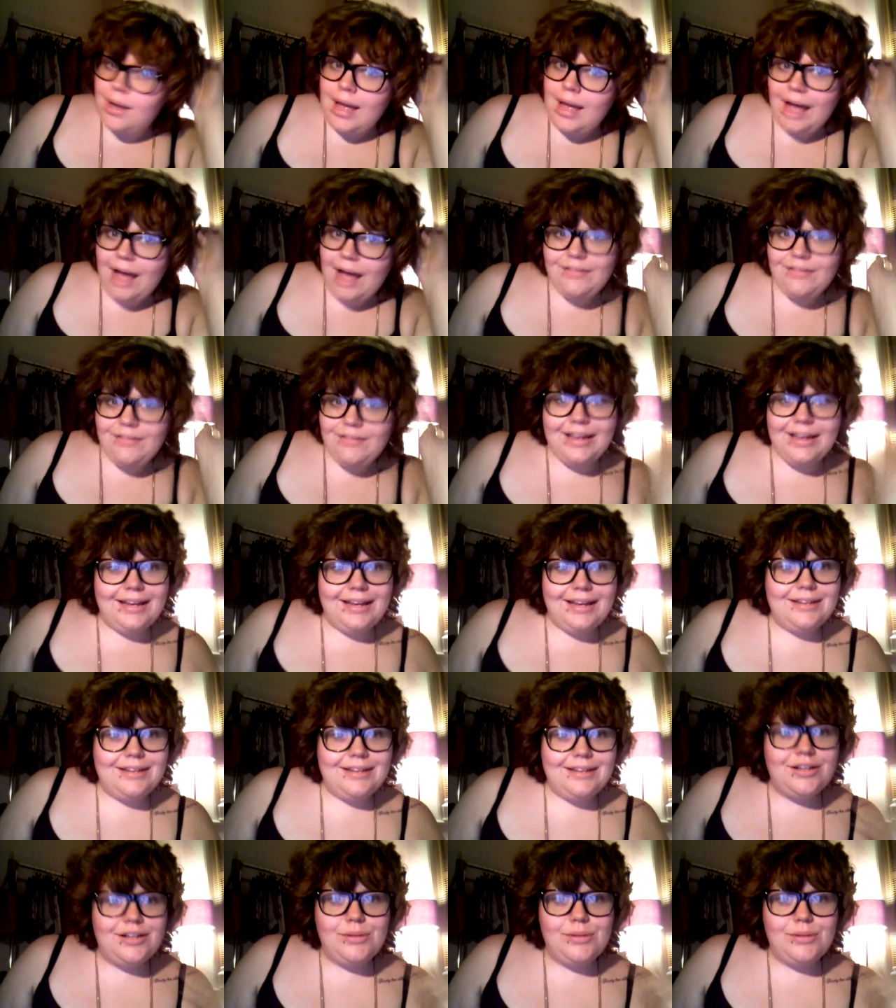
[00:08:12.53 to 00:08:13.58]
I think
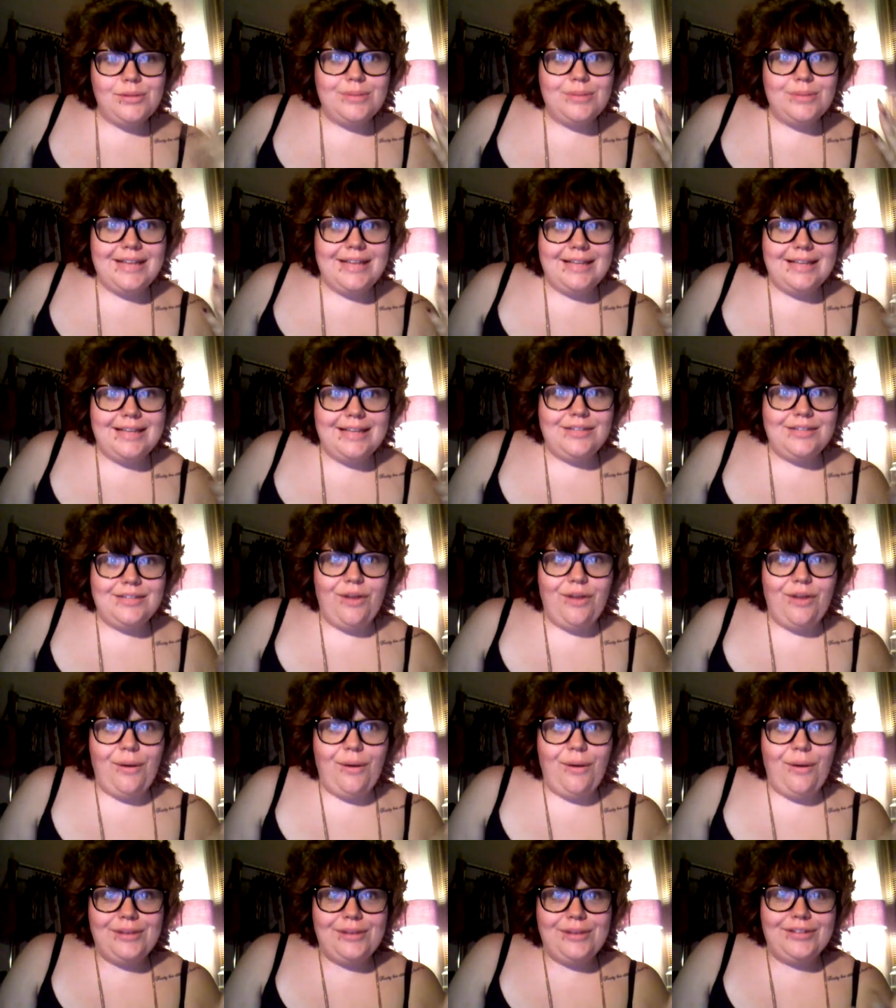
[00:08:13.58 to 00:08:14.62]
Topshop sales are
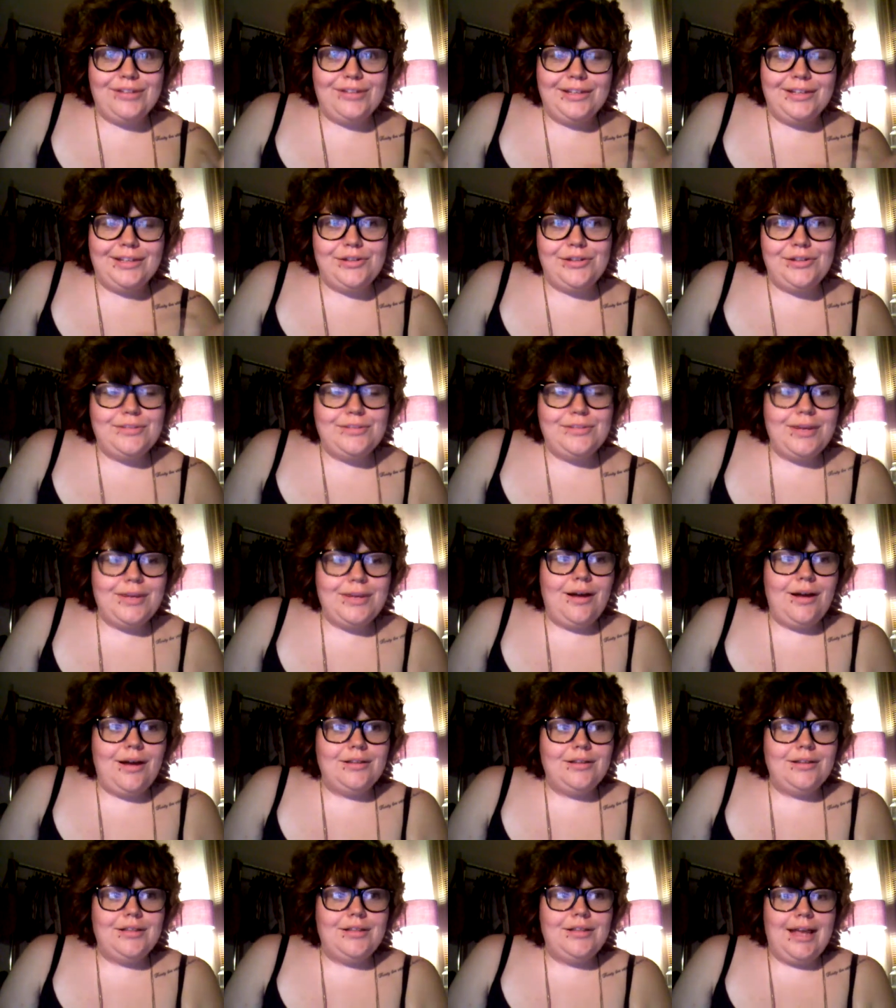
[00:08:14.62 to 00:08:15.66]
always really good
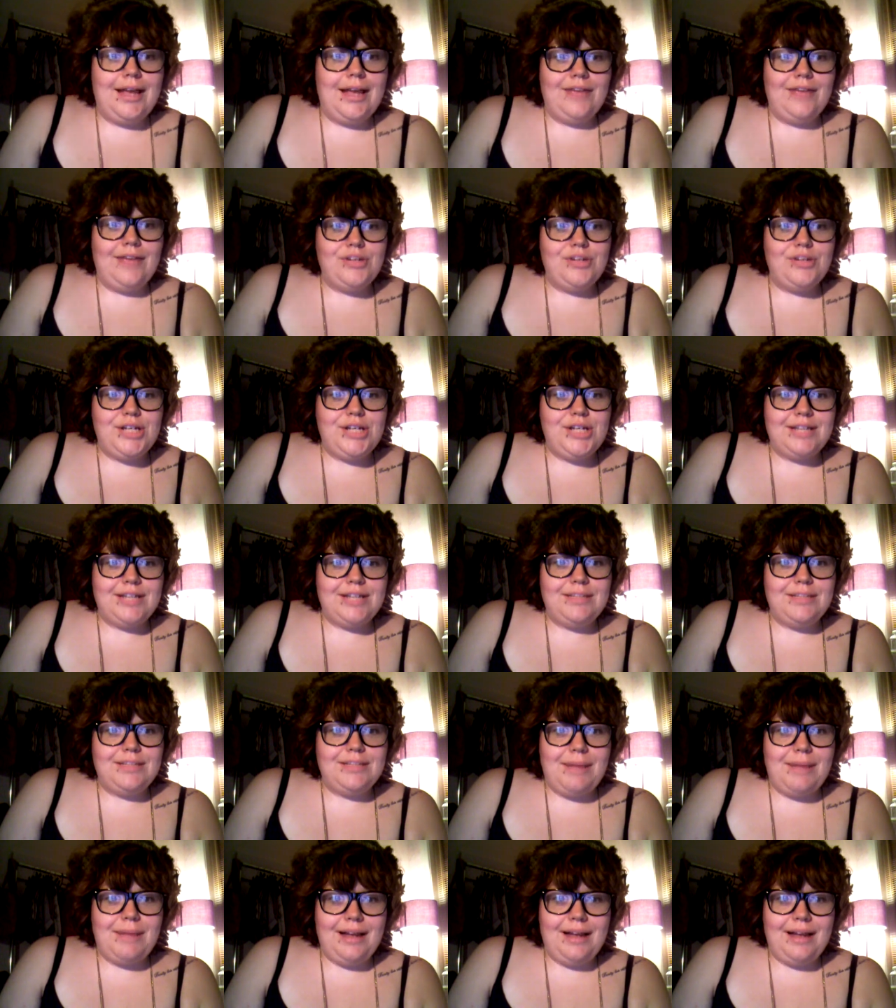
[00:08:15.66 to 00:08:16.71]
because it gives you a chance to
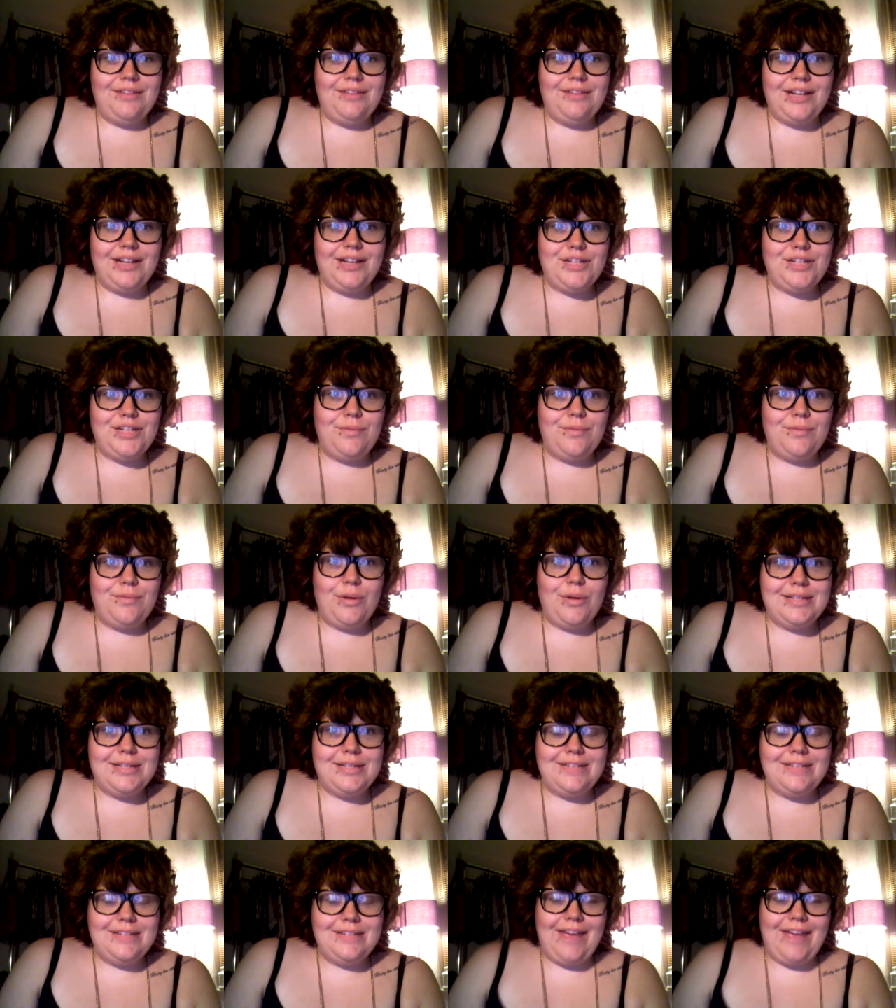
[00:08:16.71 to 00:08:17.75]
buy the things you've
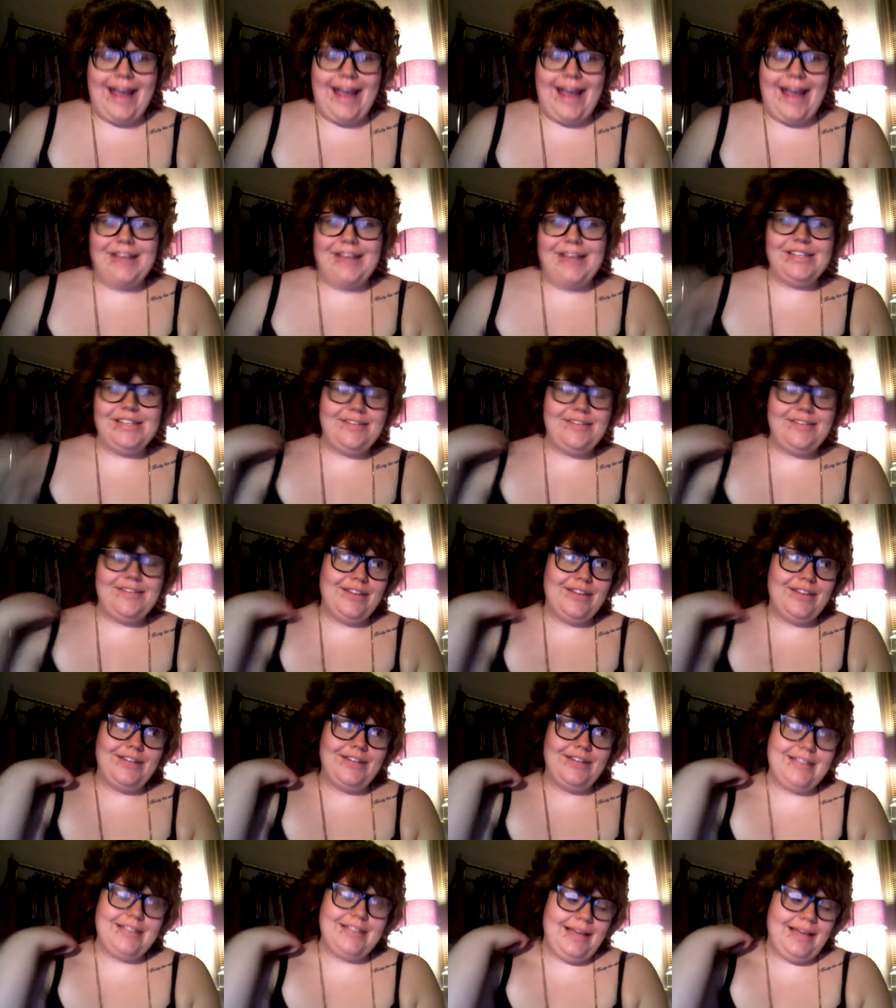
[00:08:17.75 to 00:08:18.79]
wanted for ages if they're
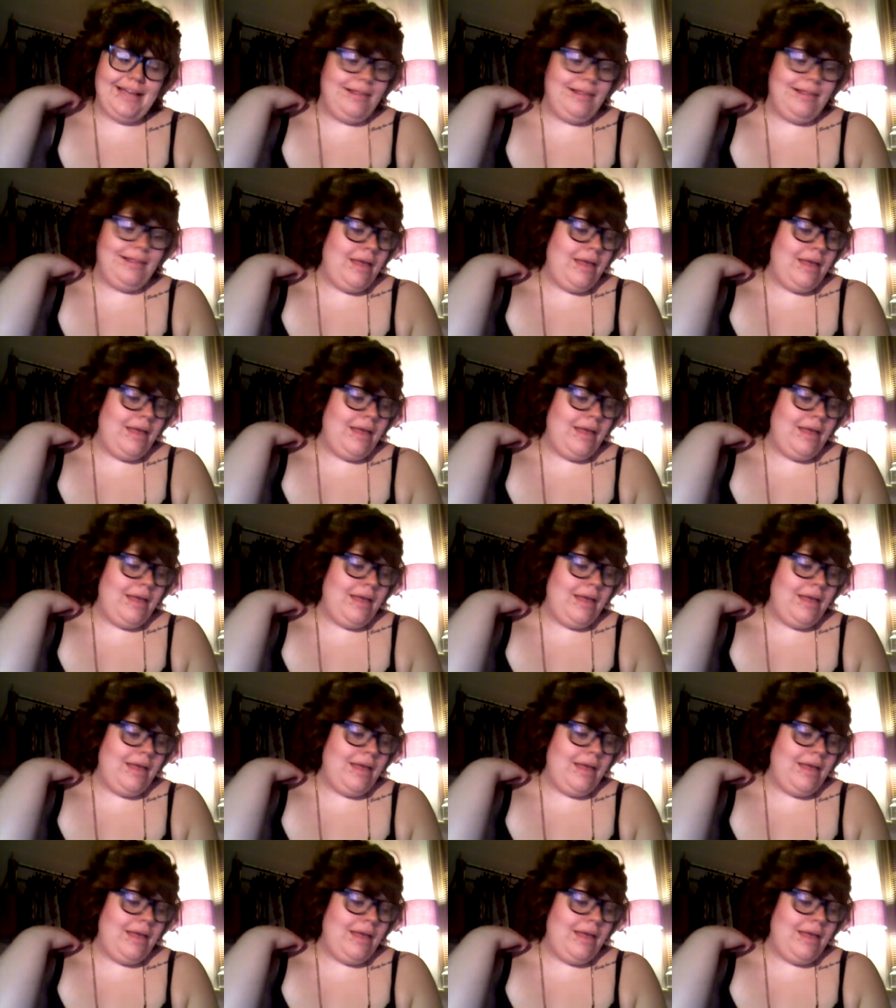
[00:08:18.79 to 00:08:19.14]
in the sale.